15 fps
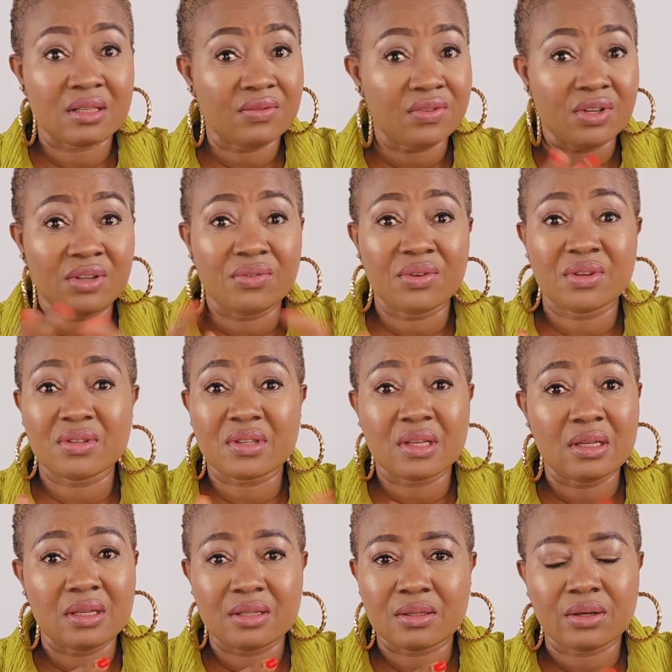Even if your
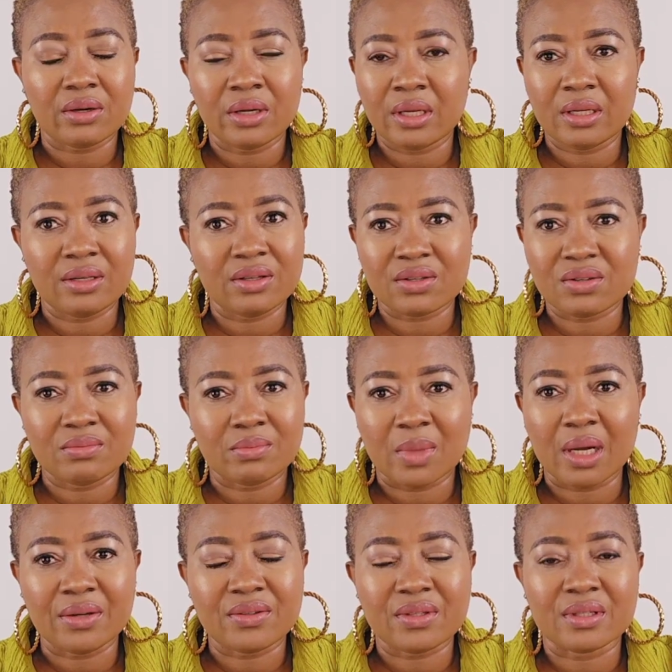skin is oily, it doesn't
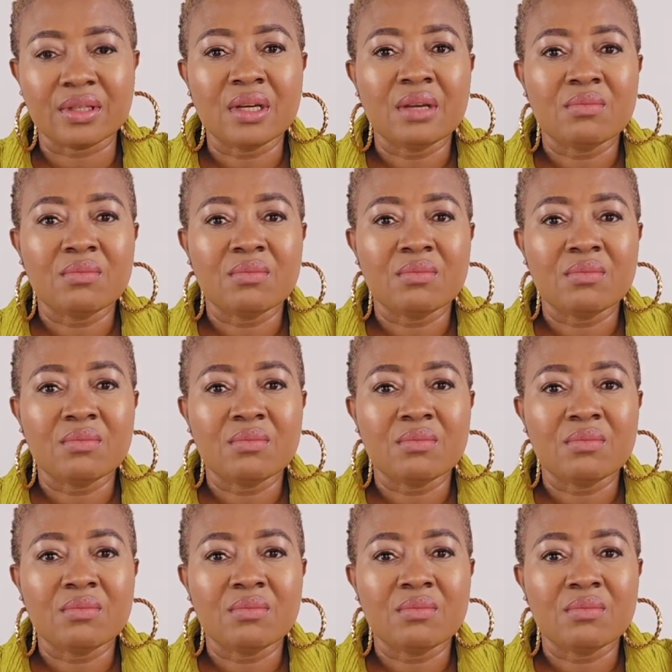matter,